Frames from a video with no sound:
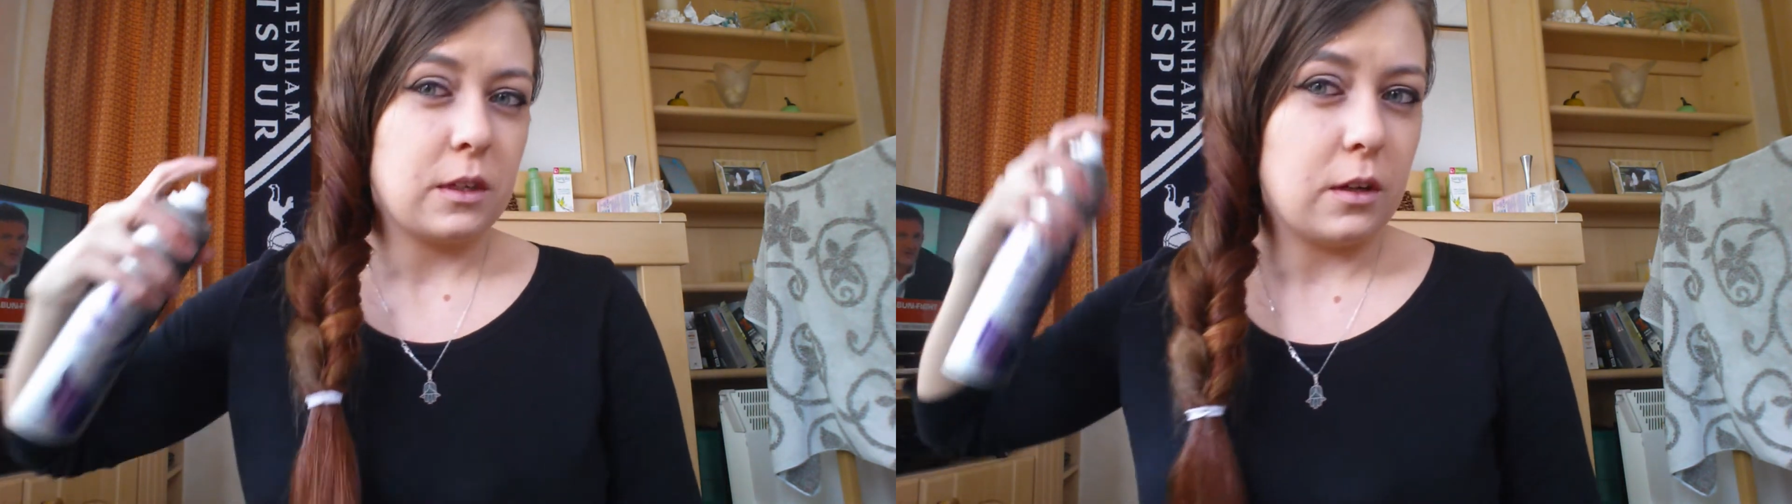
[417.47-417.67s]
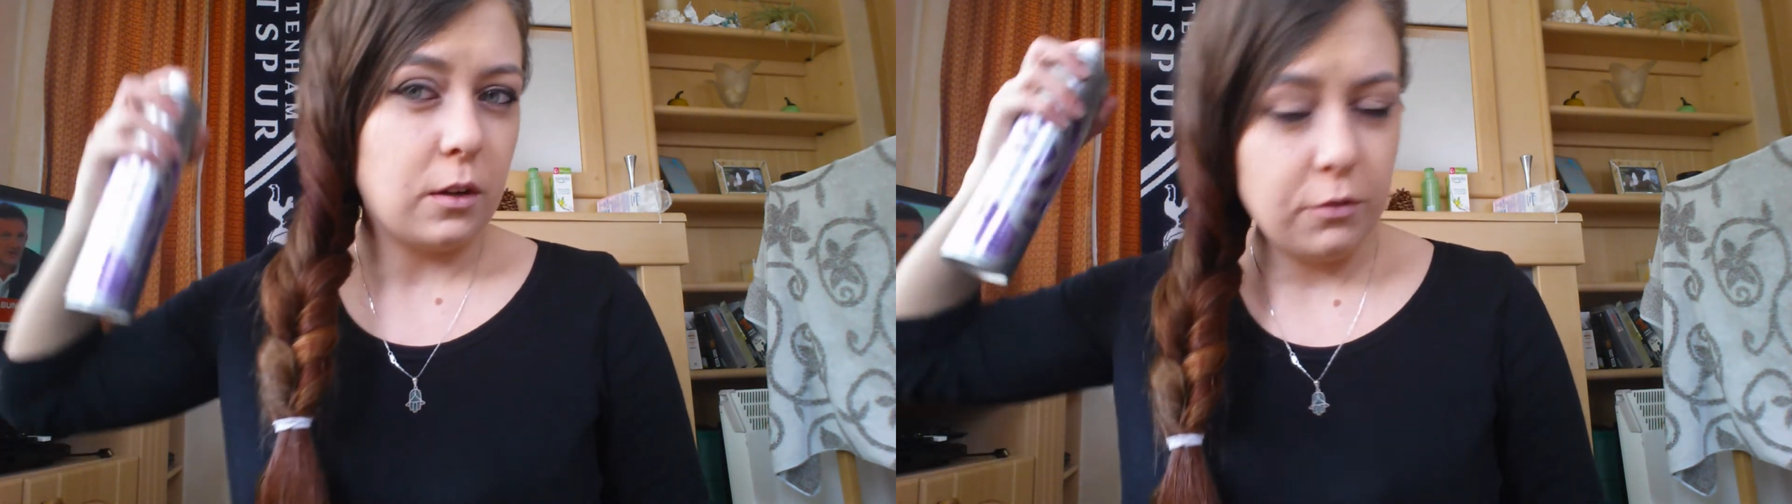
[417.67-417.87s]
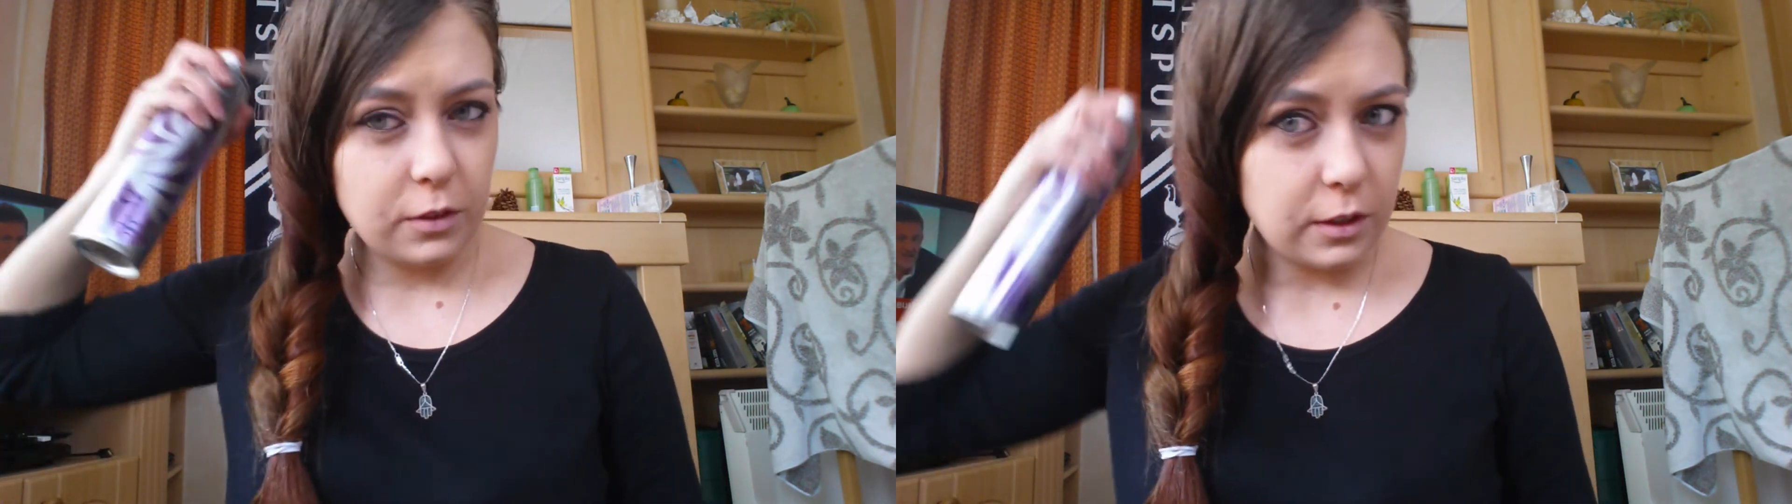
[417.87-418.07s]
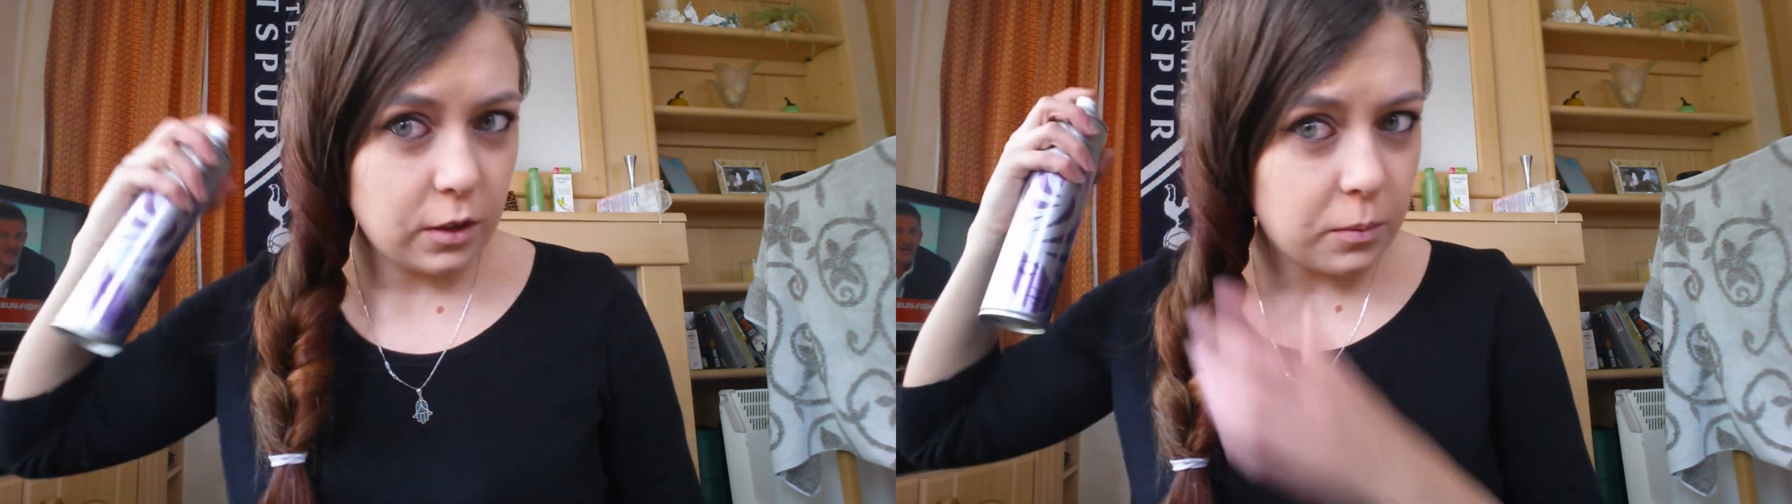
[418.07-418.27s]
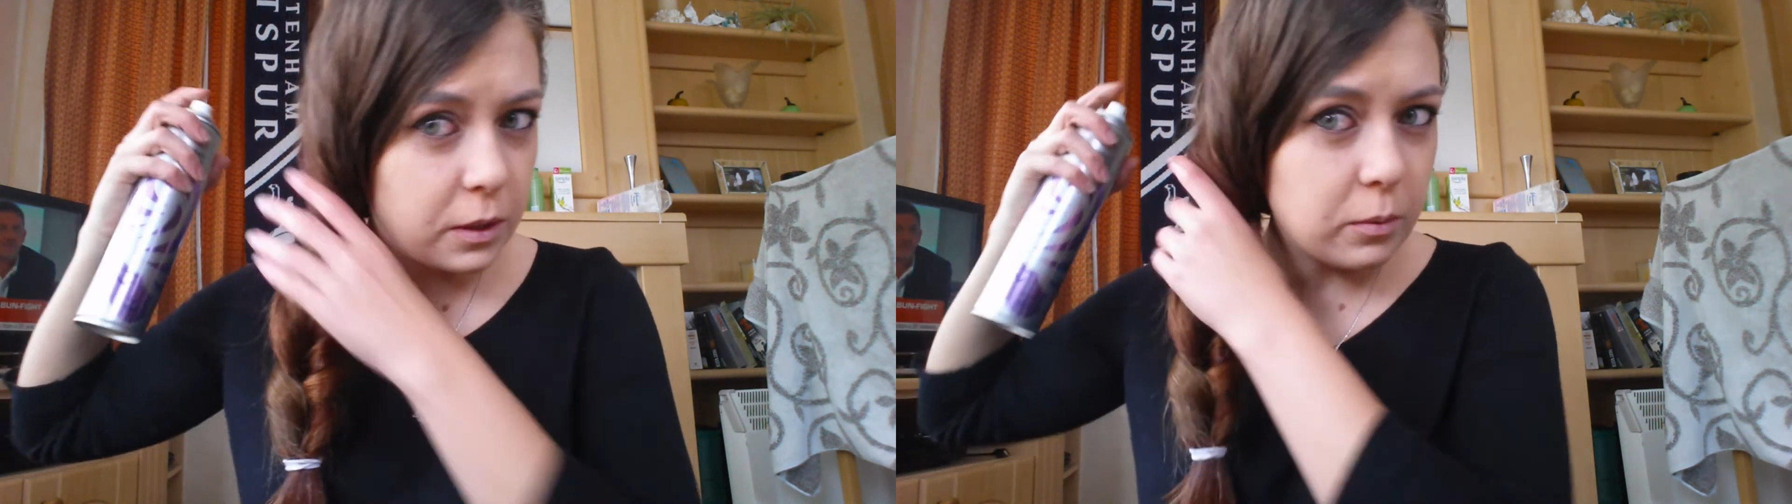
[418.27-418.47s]
And hopefully
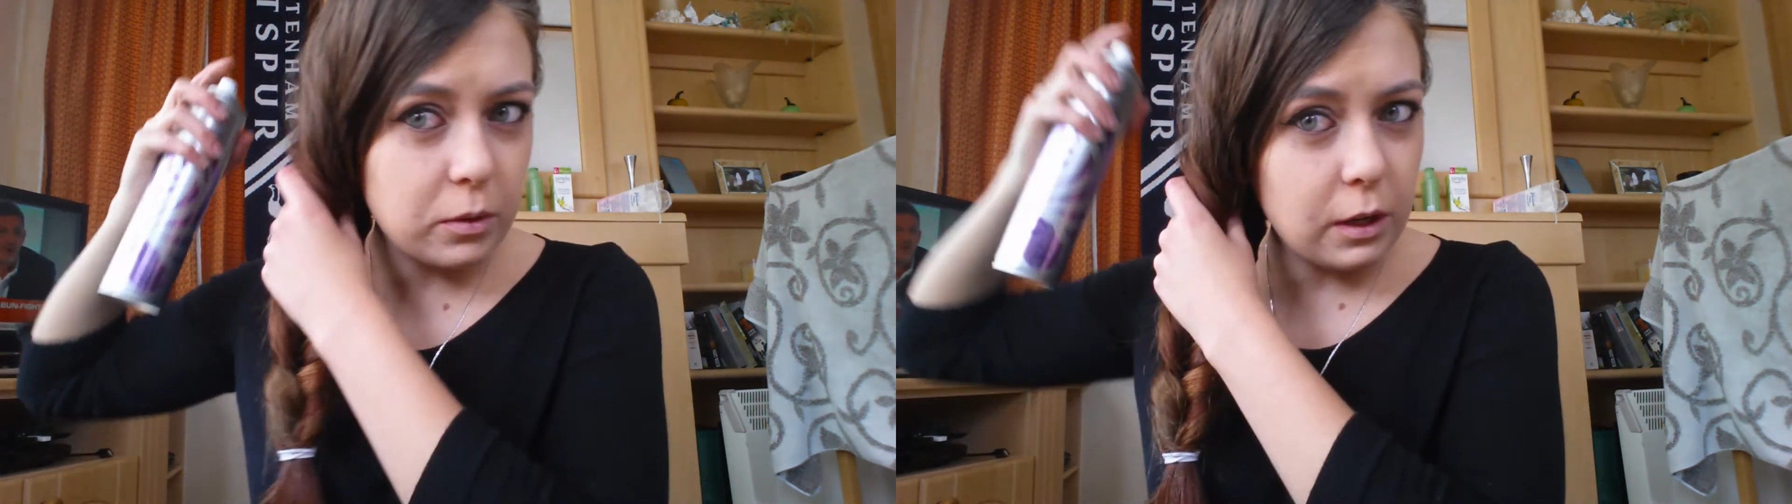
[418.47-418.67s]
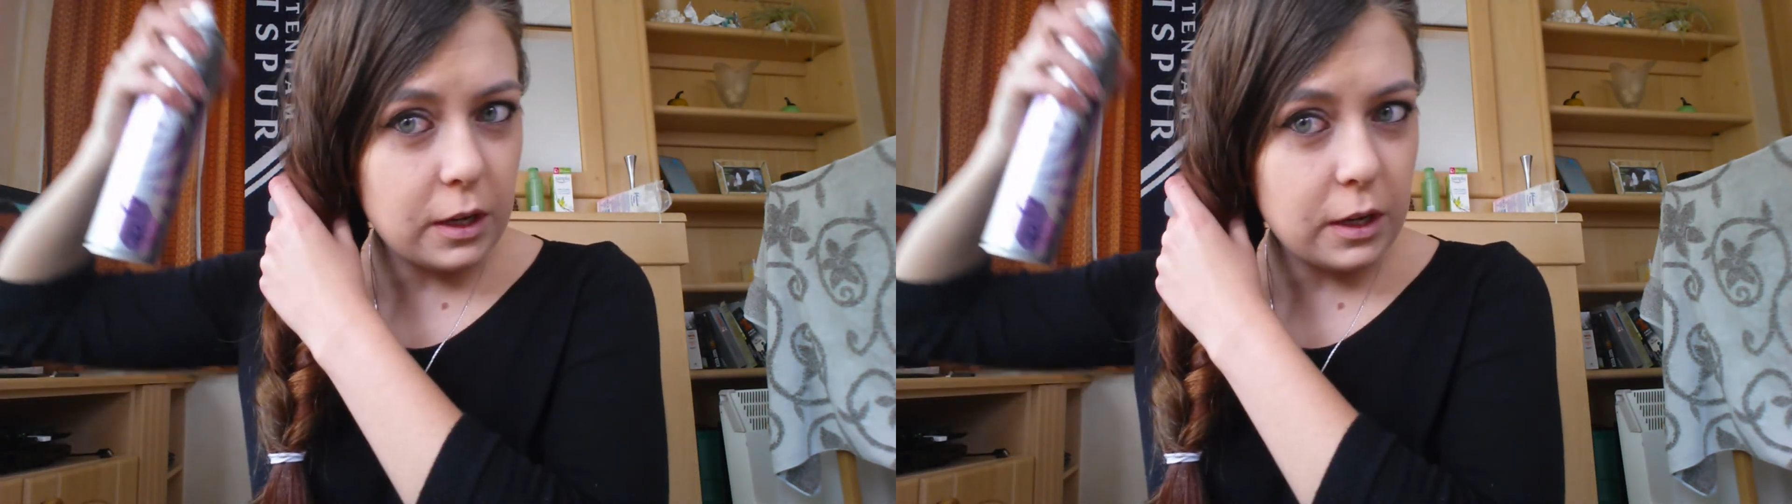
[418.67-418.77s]
nobody will